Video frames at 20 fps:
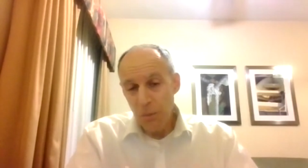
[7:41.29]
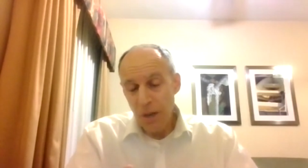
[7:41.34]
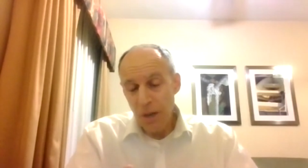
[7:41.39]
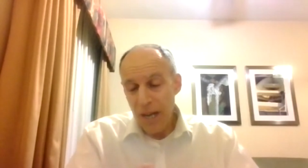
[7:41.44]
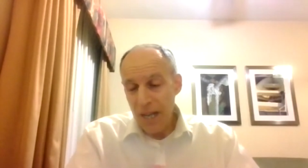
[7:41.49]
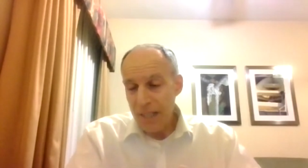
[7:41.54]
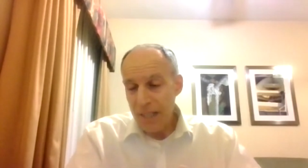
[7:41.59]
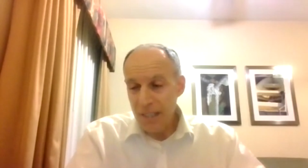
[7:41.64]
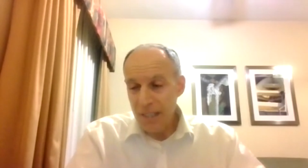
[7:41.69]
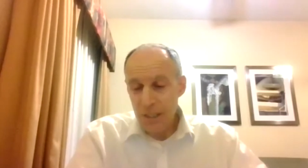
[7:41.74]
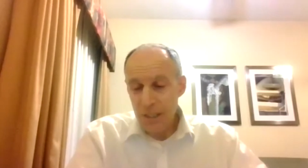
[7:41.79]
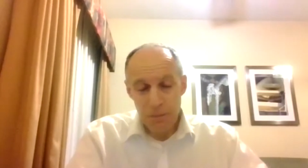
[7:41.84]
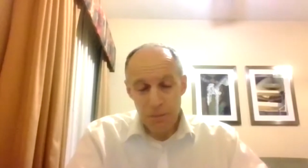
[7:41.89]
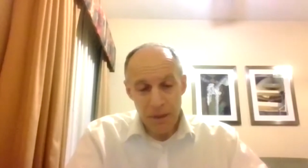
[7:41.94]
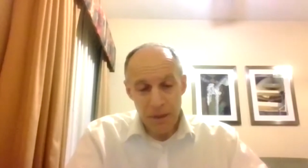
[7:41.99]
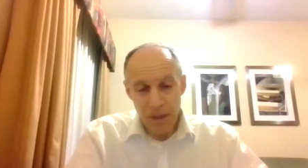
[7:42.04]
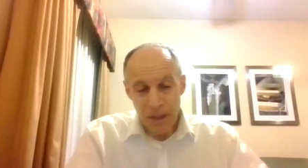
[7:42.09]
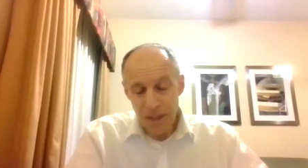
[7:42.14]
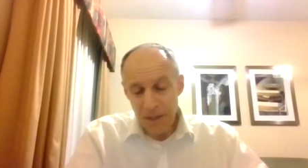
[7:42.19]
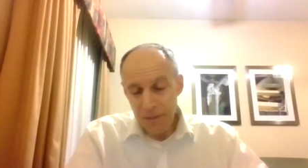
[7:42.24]
We had an
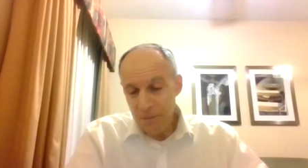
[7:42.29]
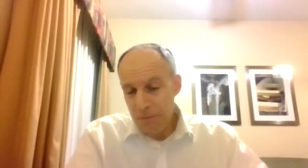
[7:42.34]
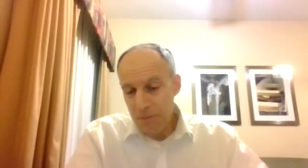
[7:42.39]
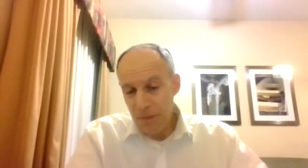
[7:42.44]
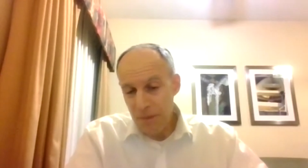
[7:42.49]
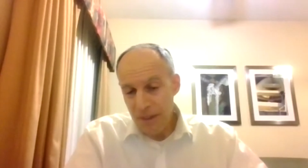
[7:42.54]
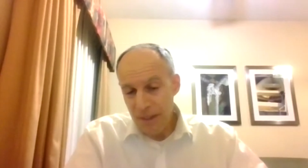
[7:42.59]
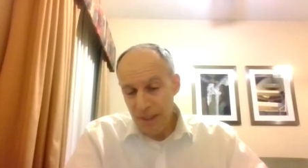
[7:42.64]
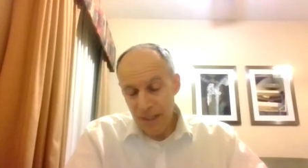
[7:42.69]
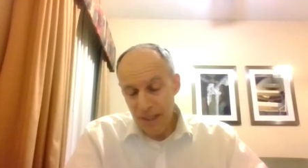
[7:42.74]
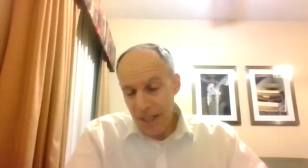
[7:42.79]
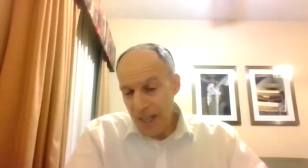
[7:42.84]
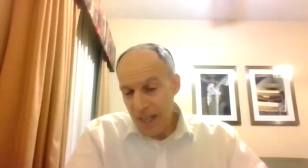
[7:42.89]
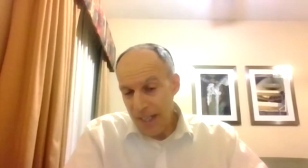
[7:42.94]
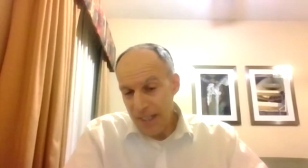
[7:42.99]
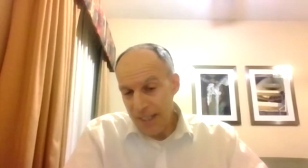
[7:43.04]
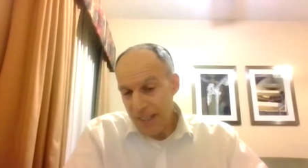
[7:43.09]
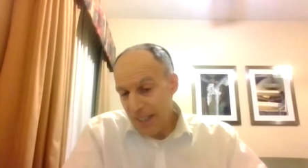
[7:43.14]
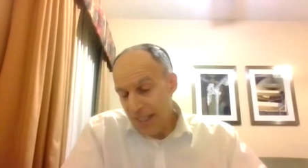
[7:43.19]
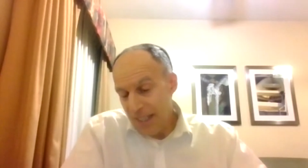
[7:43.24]
uh,
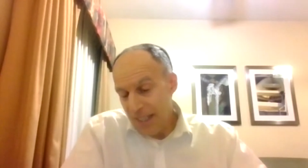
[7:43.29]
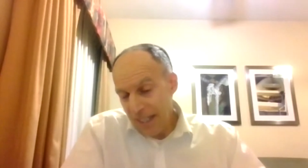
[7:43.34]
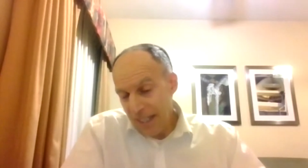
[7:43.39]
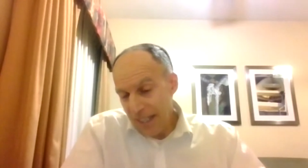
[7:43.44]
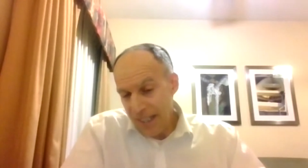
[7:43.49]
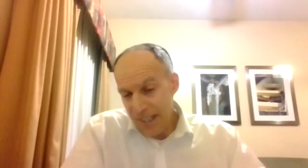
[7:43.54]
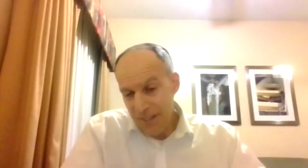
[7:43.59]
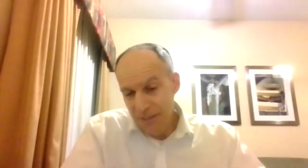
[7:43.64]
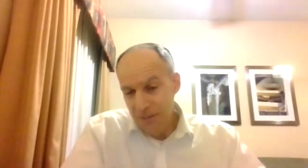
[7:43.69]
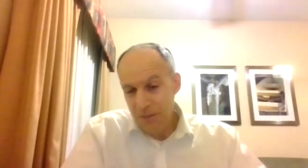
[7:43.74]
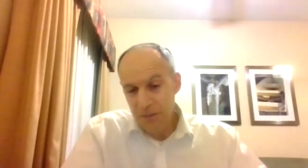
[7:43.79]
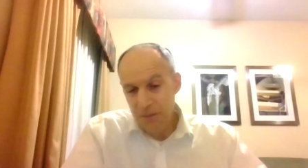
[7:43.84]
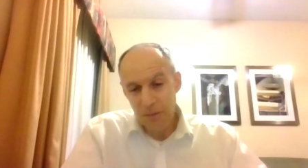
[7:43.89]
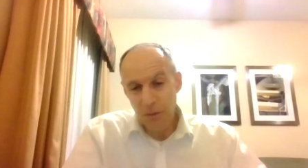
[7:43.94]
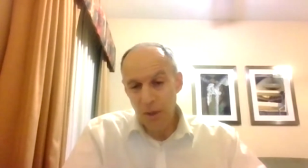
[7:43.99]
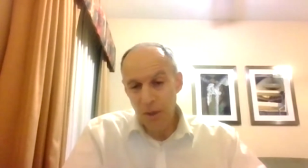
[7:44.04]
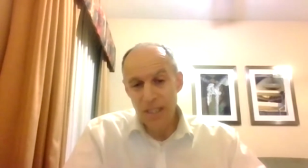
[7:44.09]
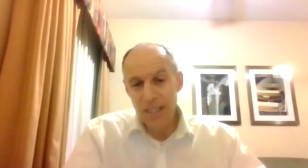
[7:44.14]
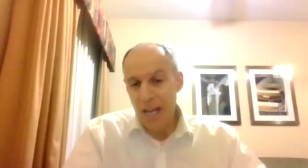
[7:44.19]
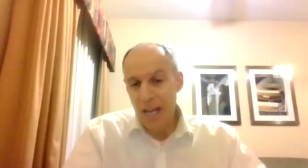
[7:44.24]
and
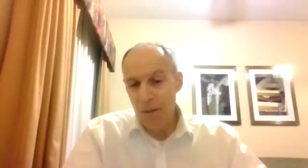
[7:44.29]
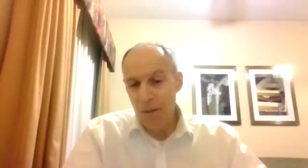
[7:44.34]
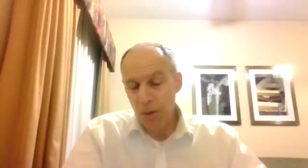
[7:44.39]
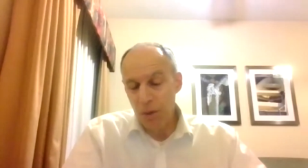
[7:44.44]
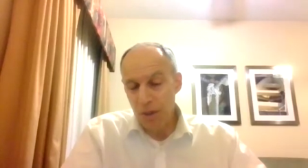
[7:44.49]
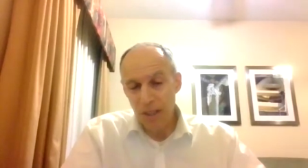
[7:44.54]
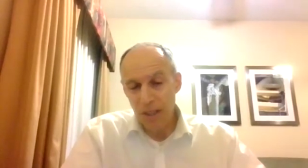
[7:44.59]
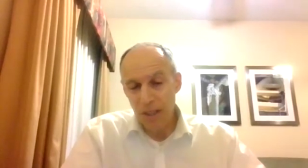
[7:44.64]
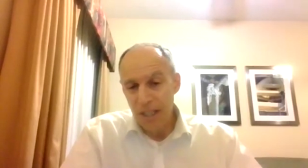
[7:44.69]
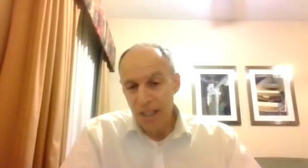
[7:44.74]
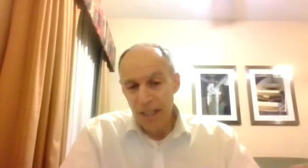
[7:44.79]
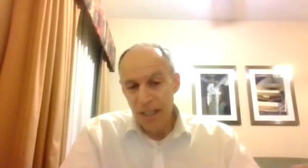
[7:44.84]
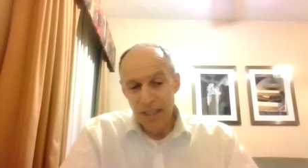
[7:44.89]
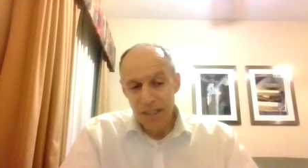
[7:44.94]
for example,